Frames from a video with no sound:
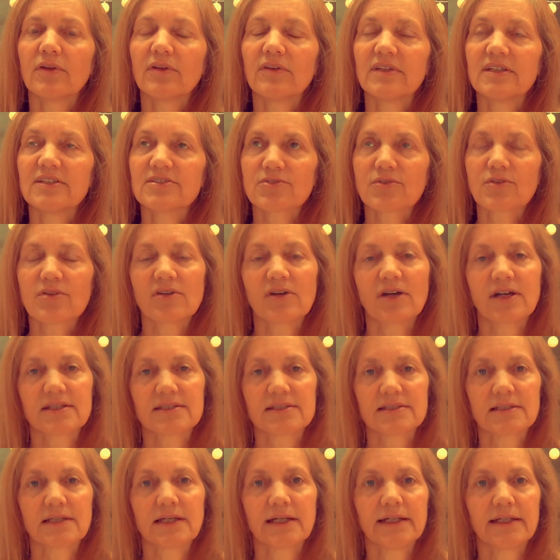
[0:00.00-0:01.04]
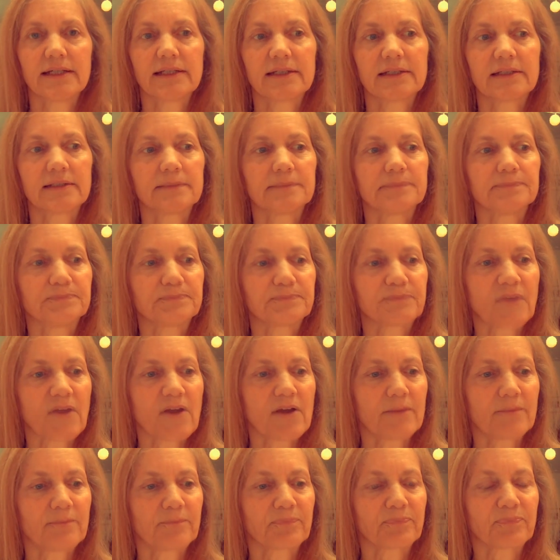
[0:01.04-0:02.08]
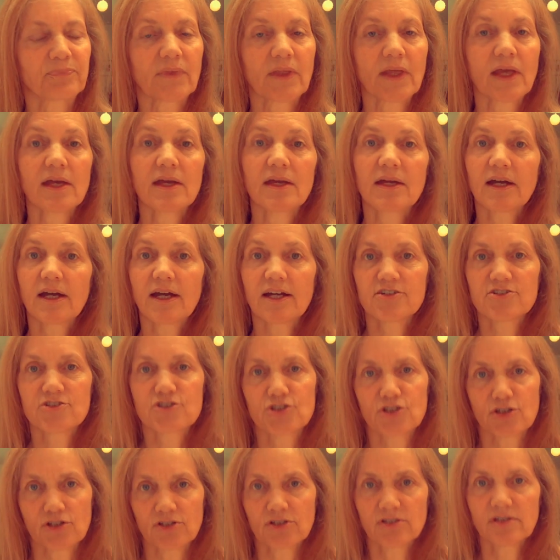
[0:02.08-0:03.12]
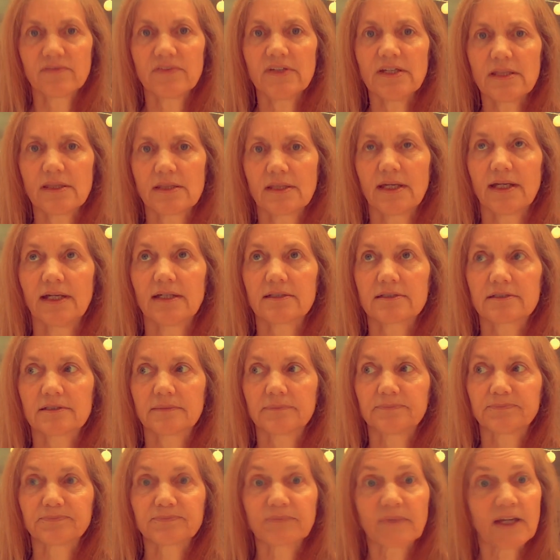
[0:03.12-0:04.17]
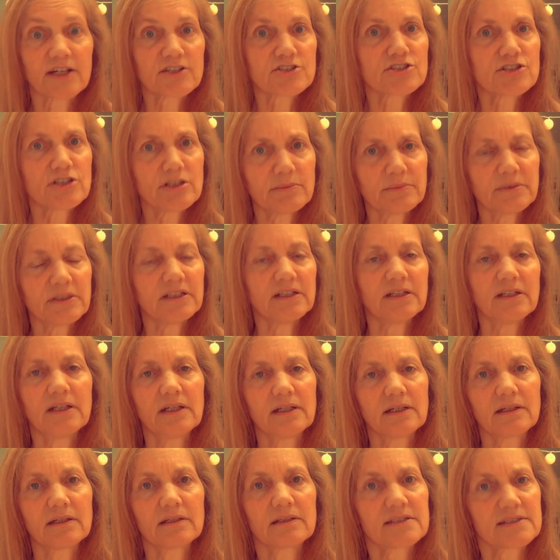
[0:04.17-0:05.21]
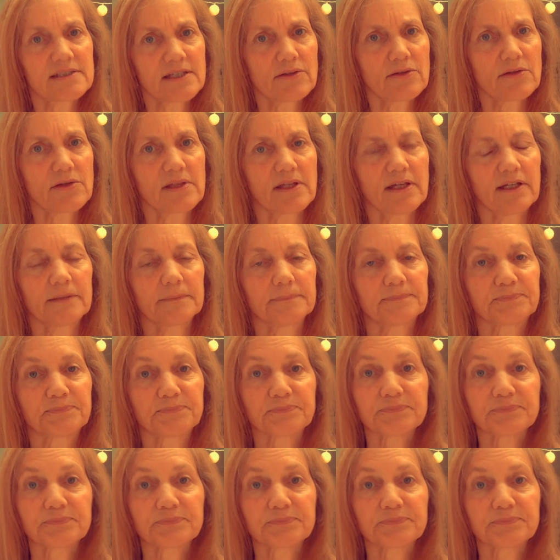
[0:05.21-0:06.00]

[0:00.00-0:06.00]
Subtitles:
These are thoughts like, I shouldn't have eaten that. I should be eating this other thing.